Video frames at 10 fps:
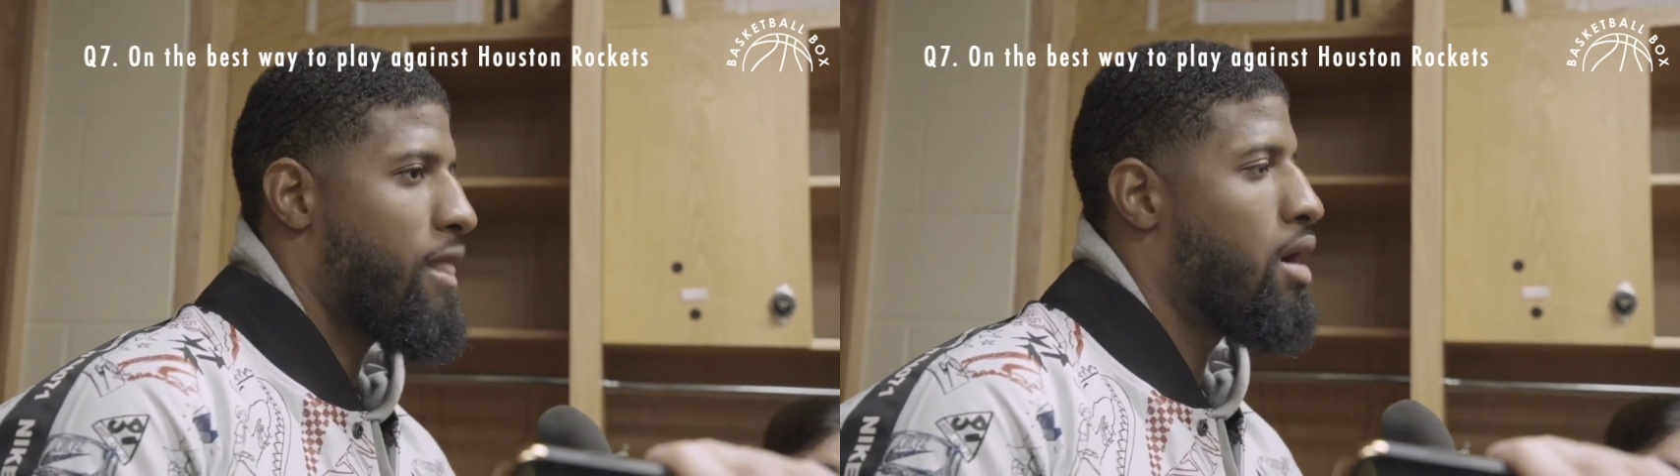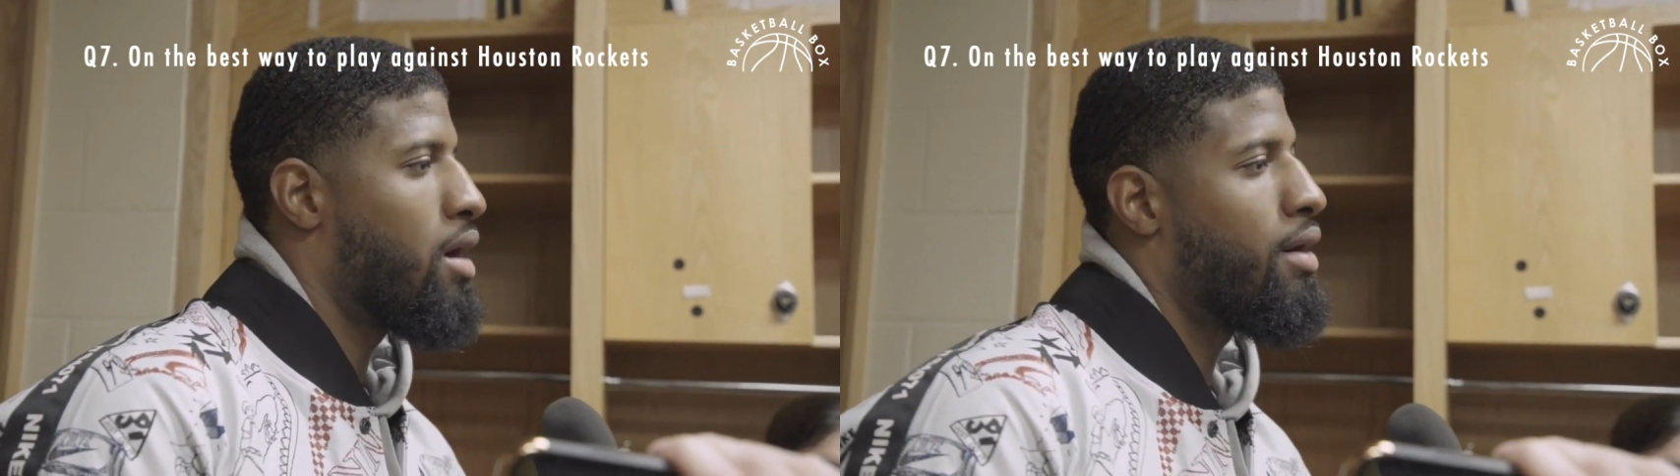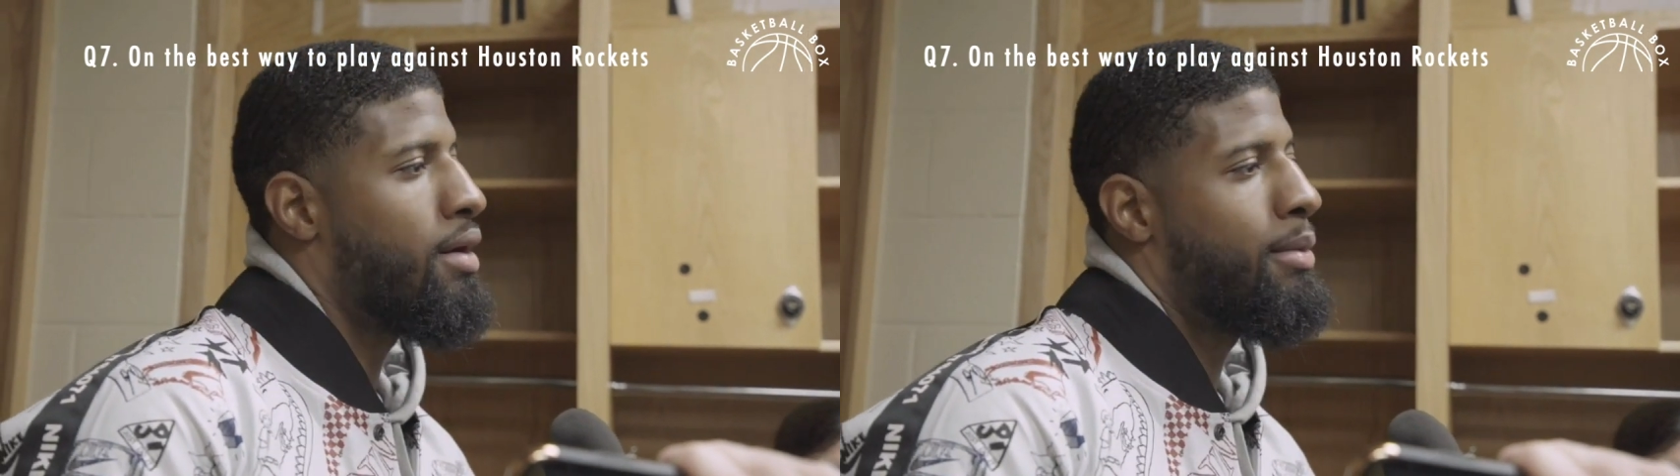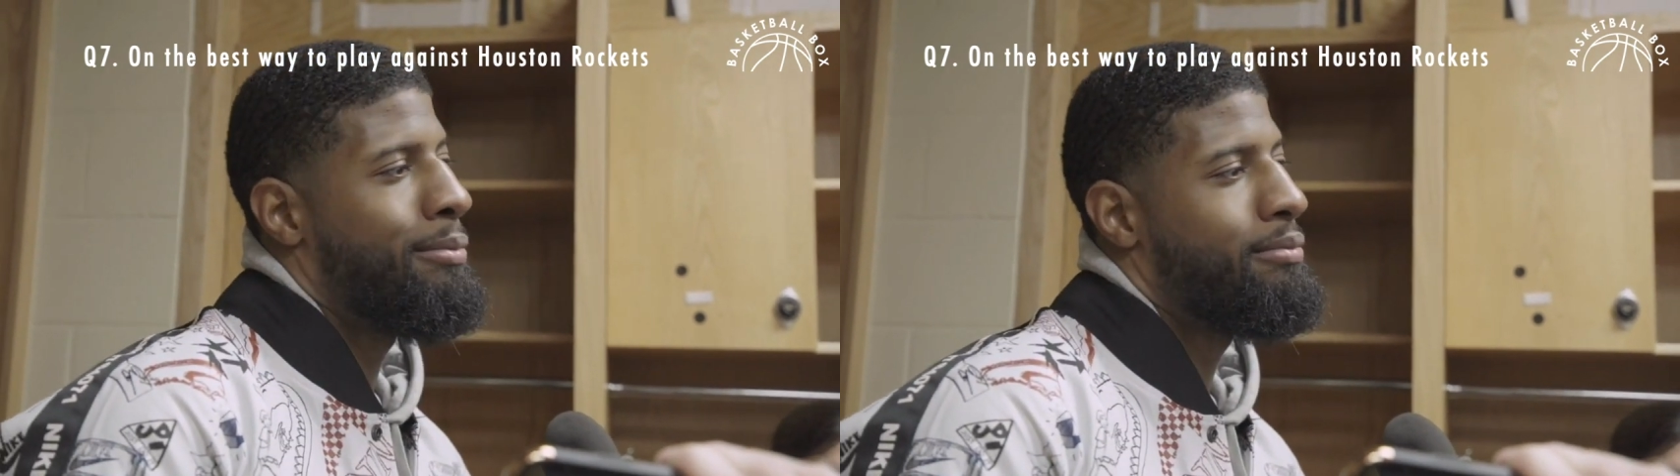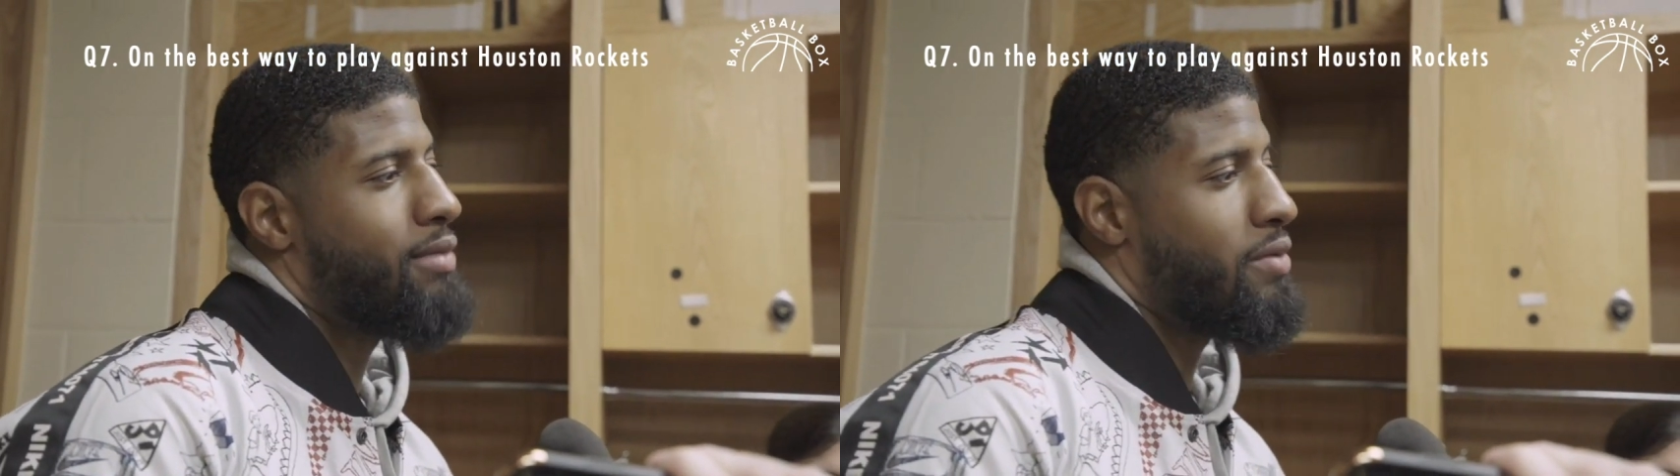Um,
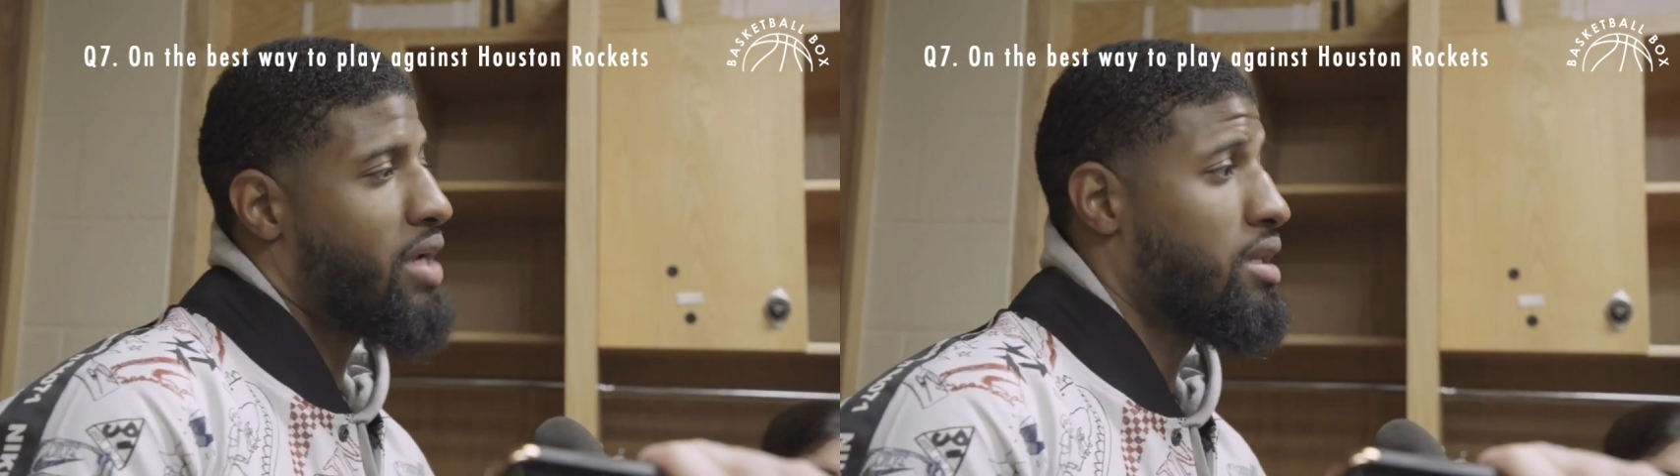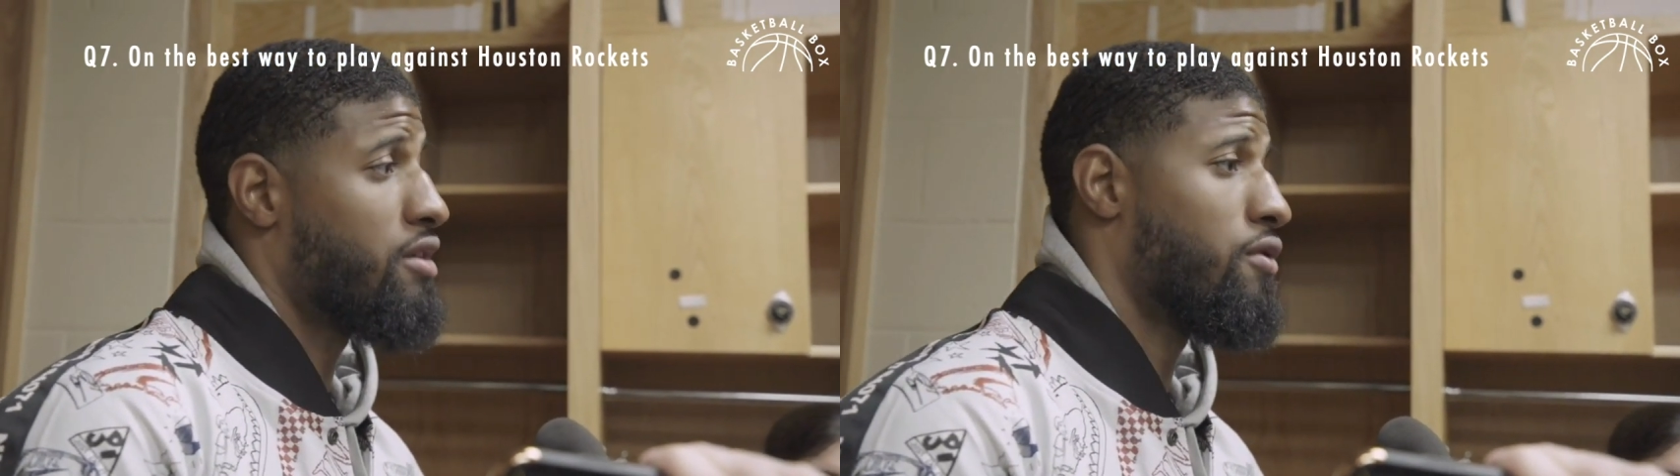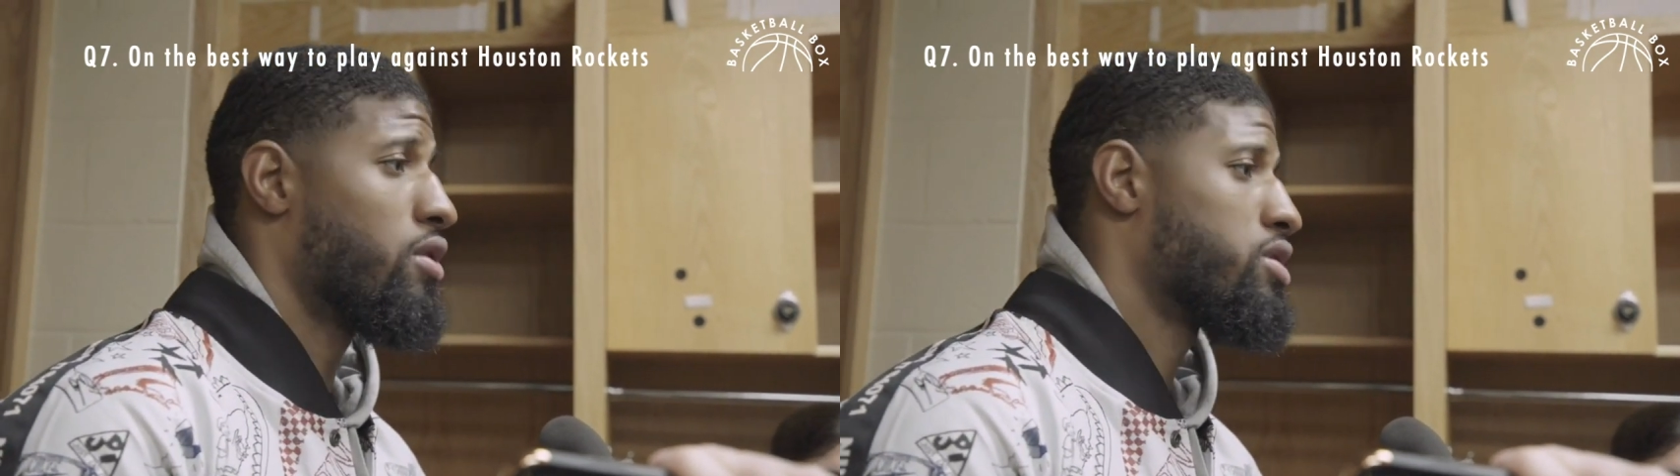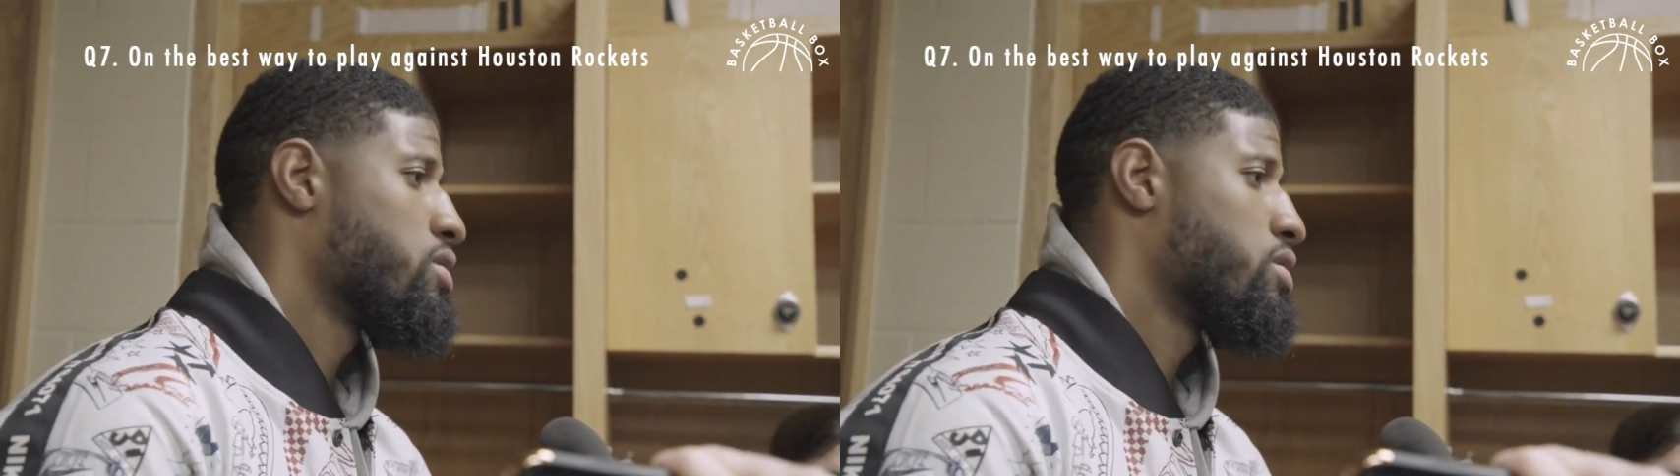we got to look forward